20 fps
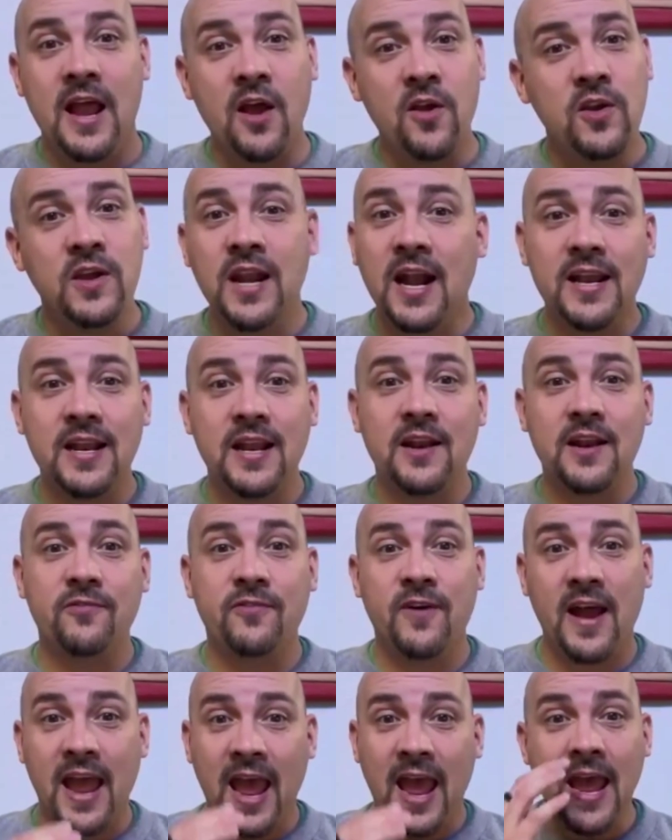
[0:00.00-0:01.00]
Now you can
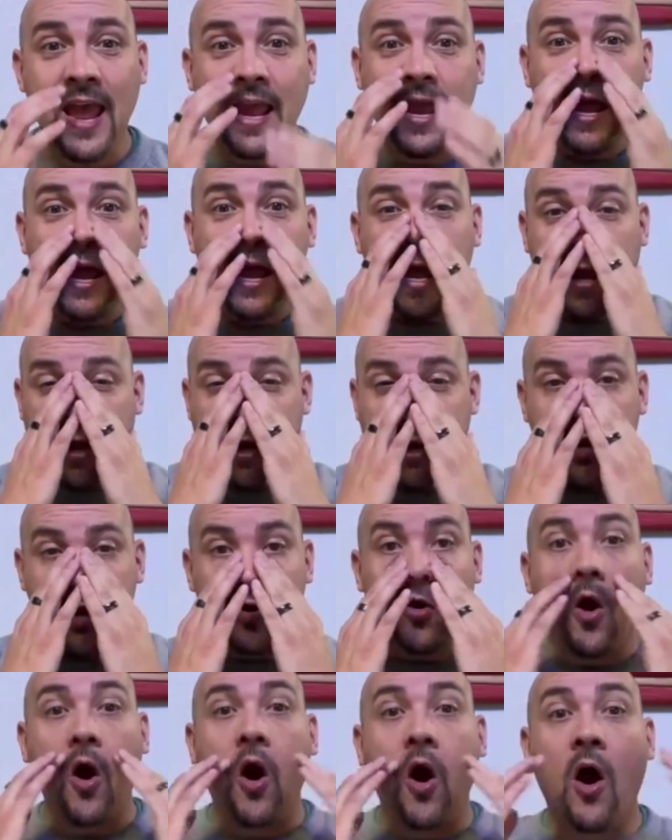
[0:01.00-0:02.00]
identify, hey,
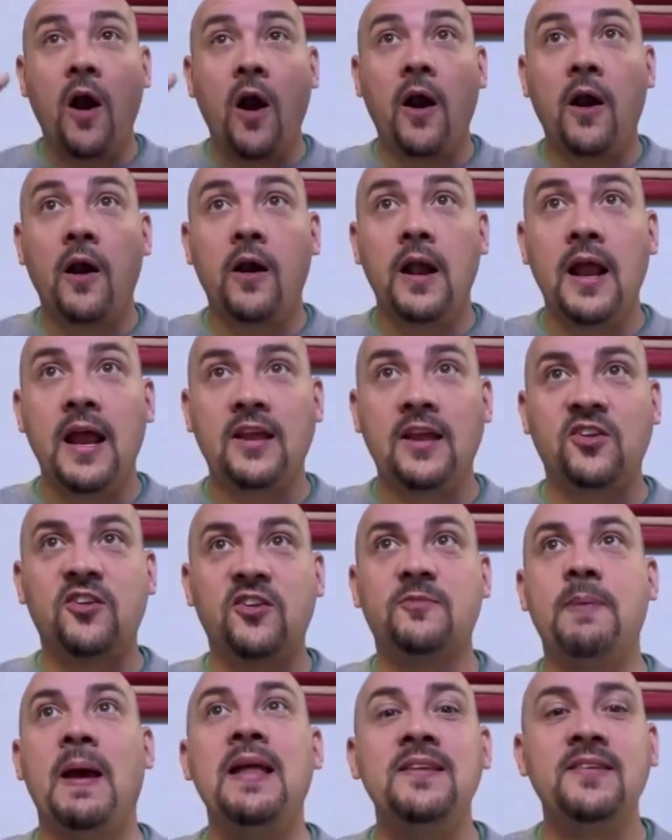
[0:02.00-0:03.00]
here are
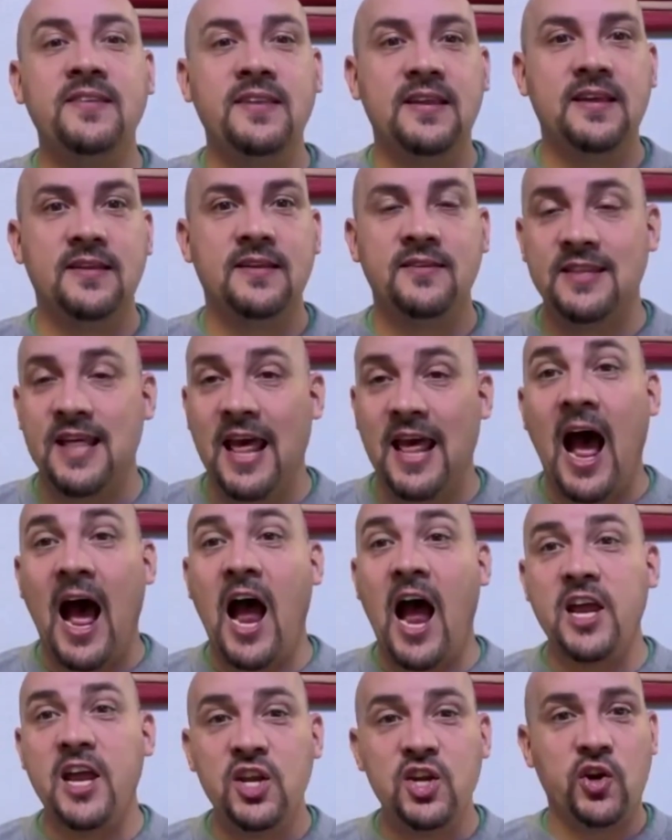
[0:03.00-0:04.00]
expenses that
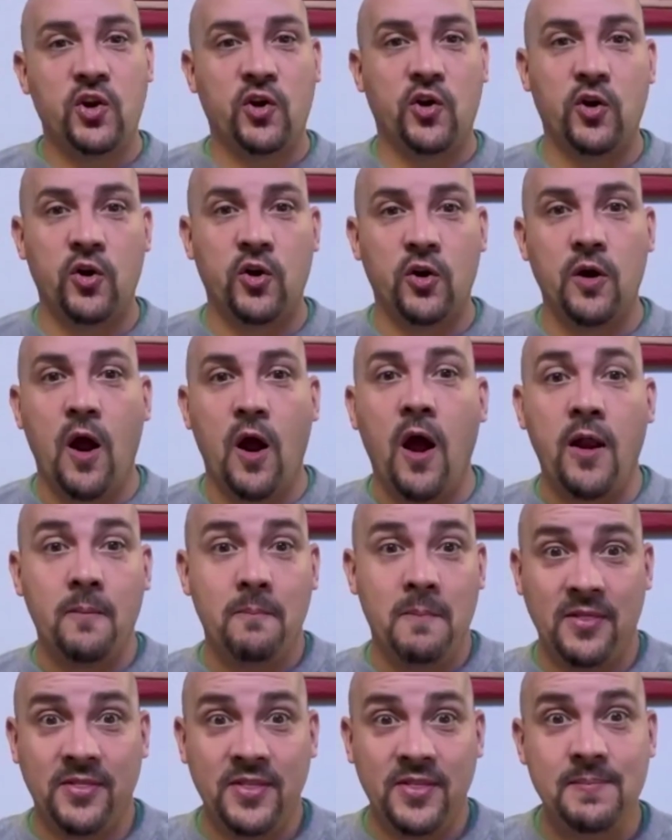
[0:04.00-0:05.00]
I incur
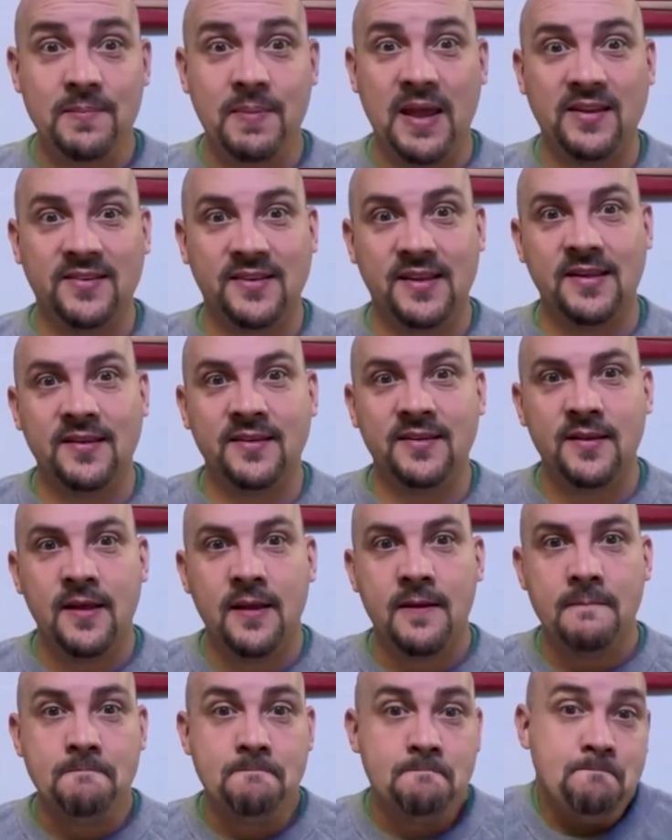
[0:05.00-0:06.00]
on a monthly
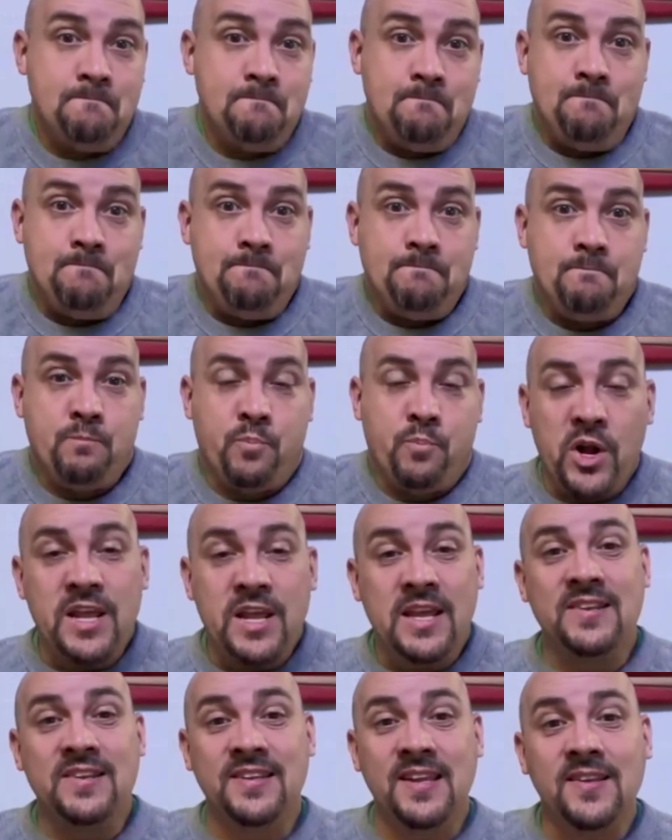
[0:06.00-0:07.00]
basis
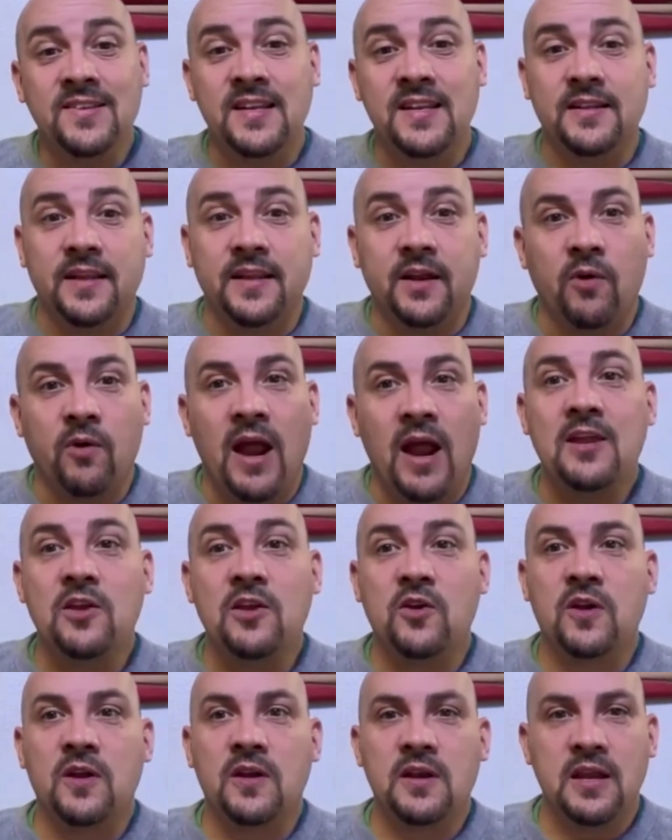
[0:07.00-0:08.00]
pretty consistently, right?
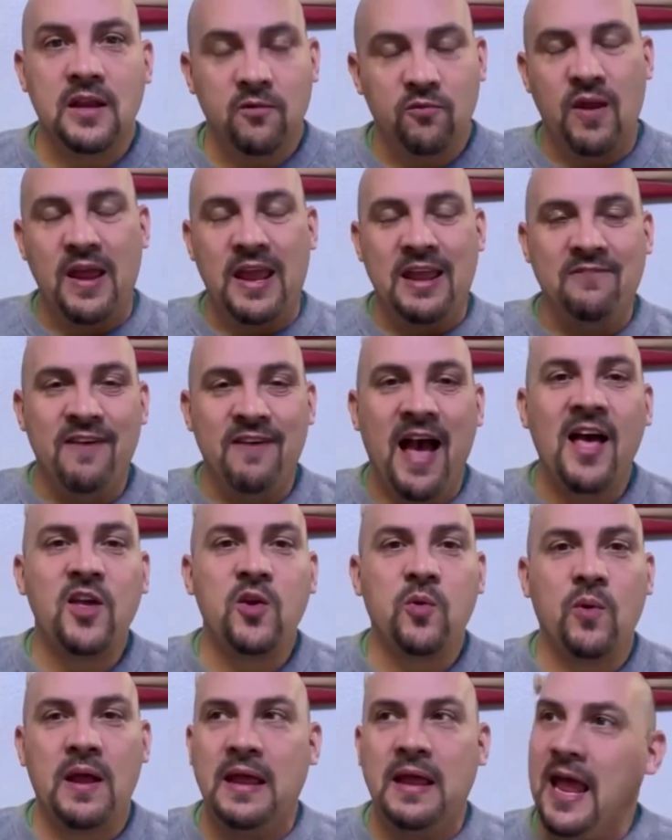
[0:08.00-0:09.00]
You can
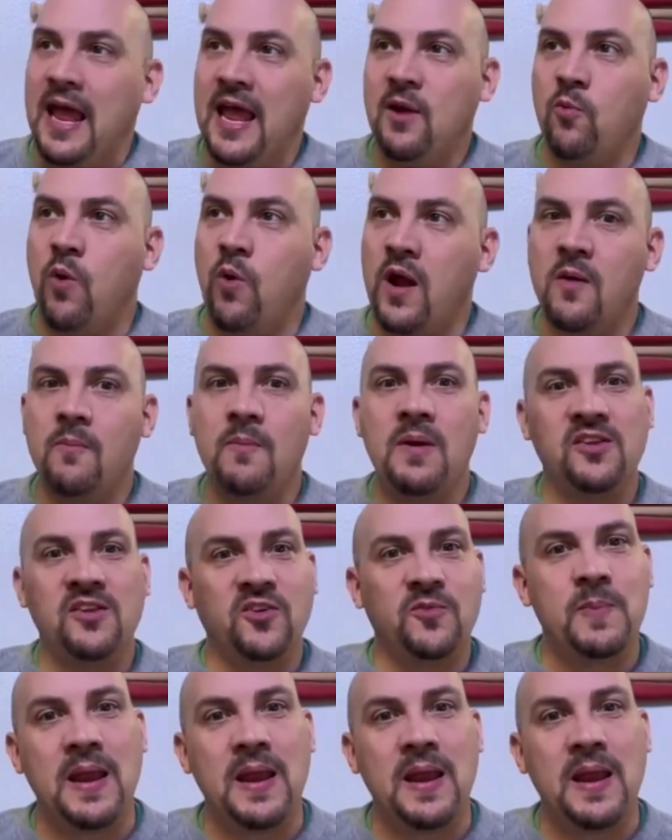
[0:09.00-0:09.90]
evaluate, hey, where am I